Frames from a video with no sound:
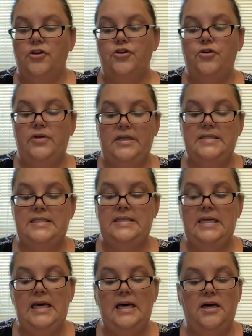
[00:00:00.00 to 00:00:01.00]
You can
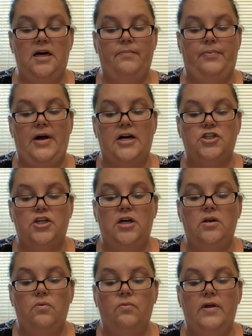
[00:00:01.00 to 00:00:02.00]
see a
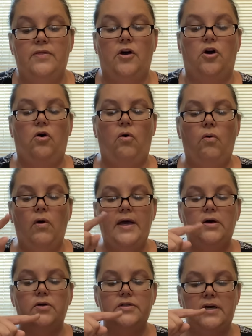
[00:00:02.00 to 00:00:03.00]
compression when the
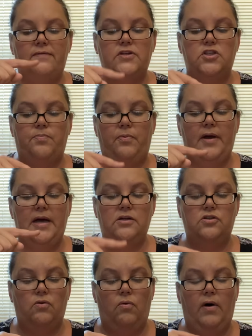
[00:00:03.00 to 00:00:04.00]
coils of a
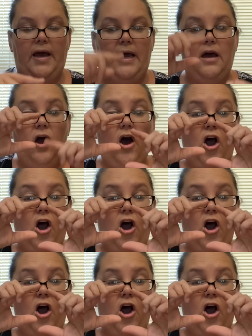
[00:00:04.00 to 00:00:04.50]
spring toy